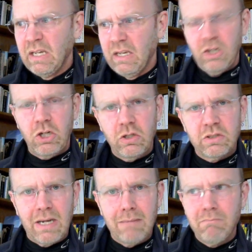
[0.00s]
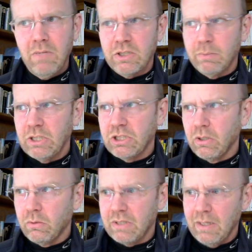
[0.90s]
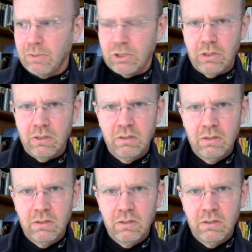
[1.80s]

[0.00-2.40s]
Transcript: It occurs at a much, much lower temperature,